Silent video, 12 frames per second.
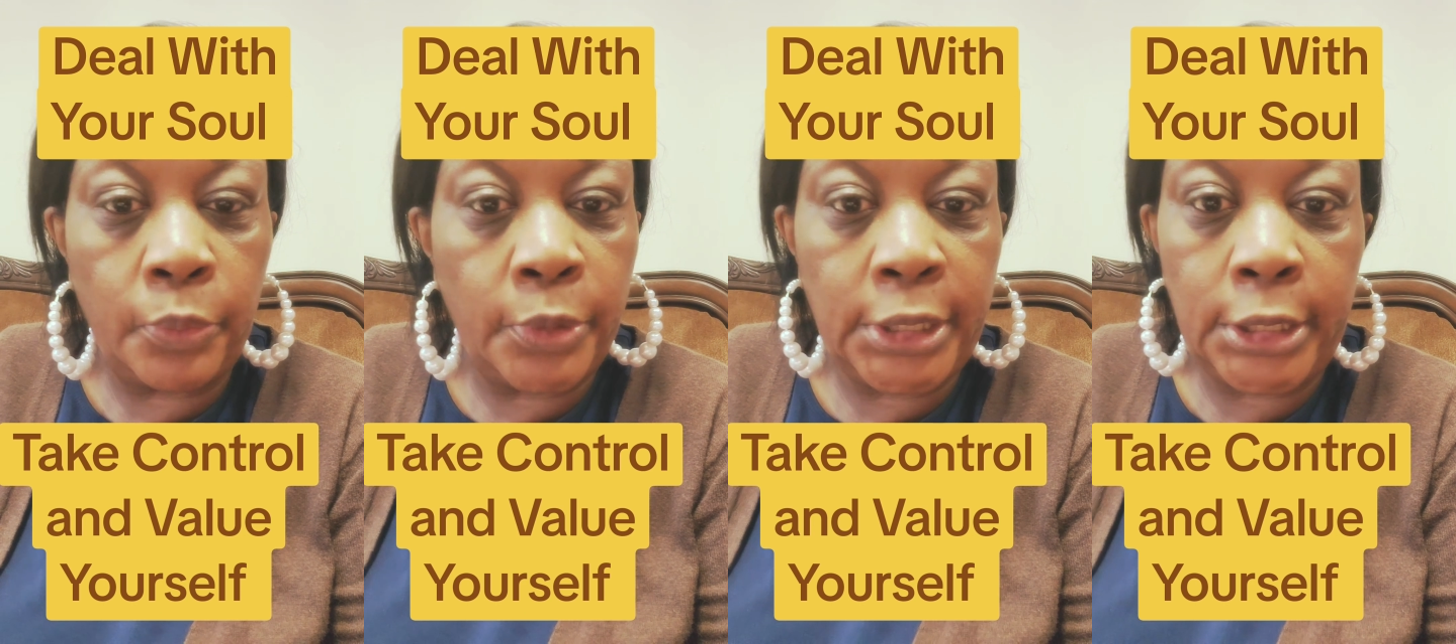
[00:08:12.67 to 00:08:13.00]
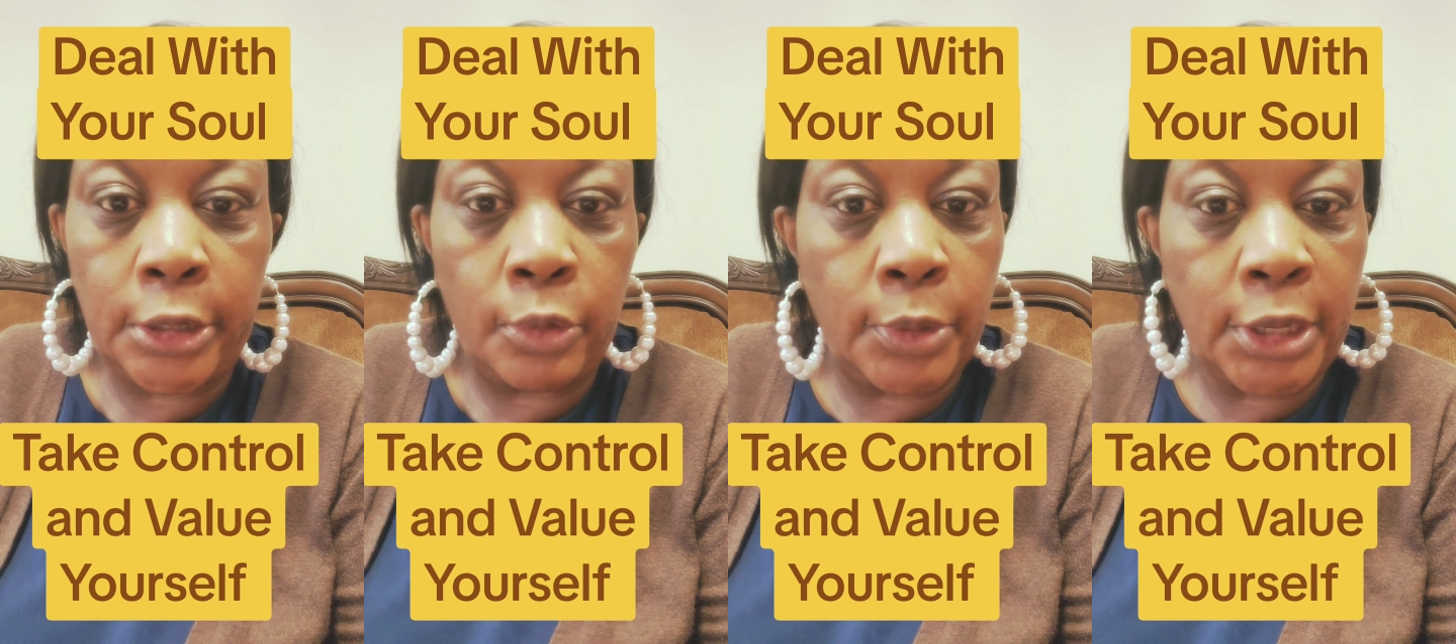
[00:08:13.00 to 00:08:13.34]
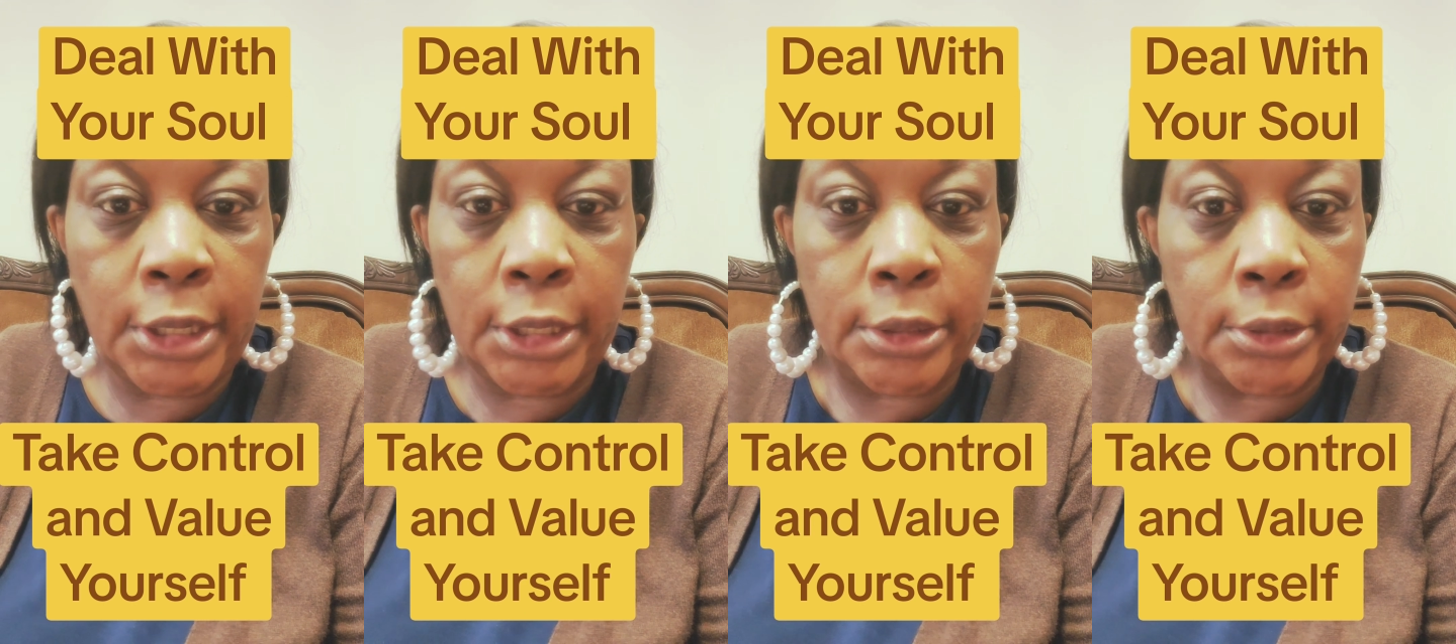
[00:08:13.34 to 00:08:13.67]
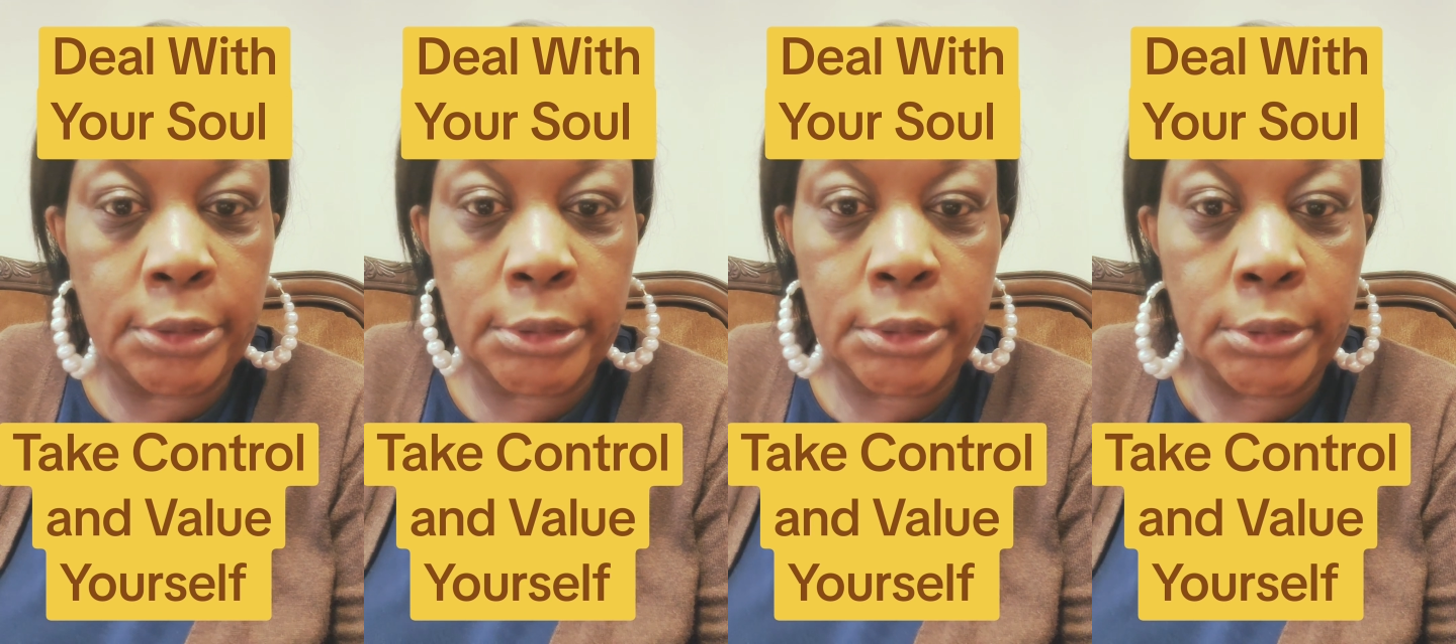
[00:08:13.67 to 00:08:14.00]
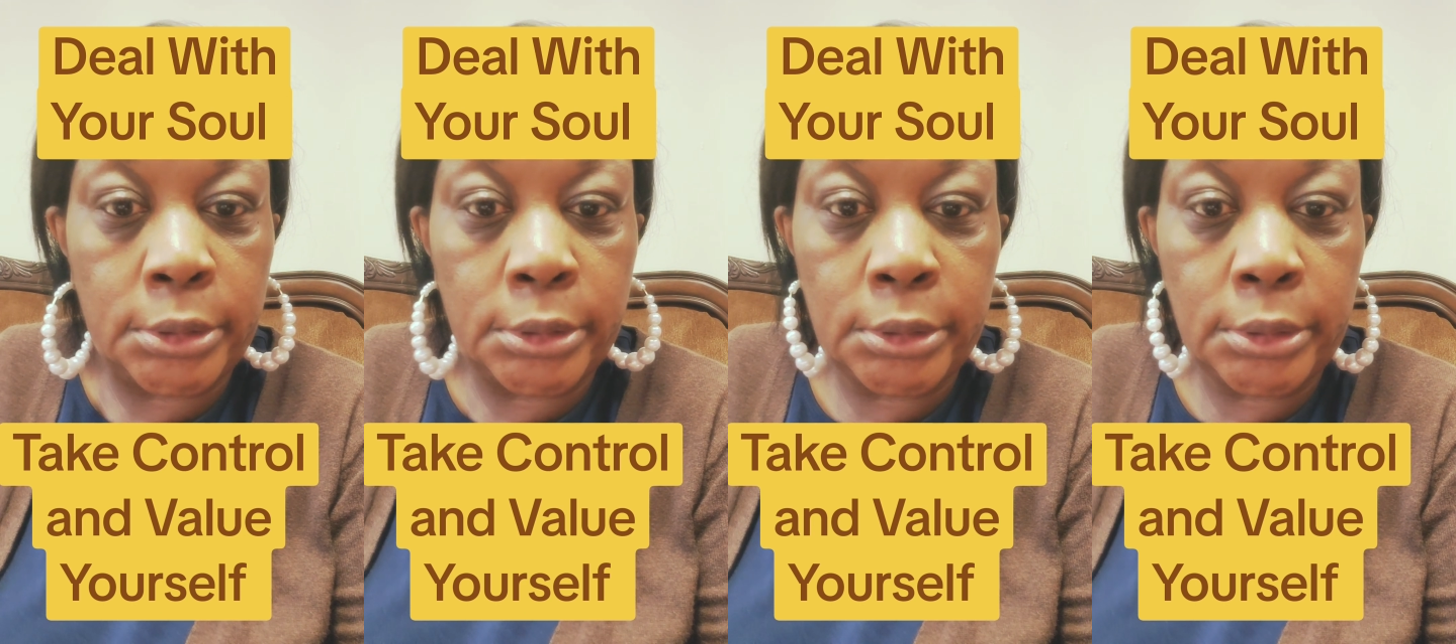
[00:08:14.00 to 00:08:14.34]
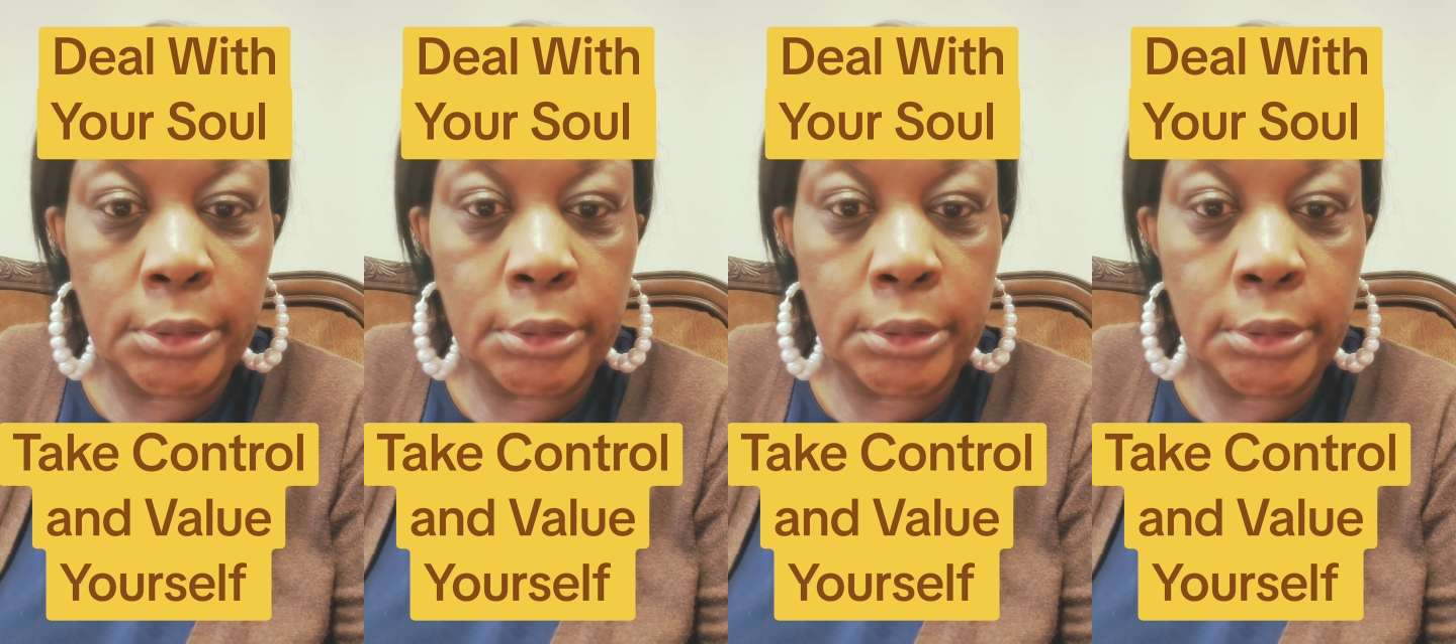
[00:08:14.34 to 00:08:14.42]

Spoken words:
we deal with others,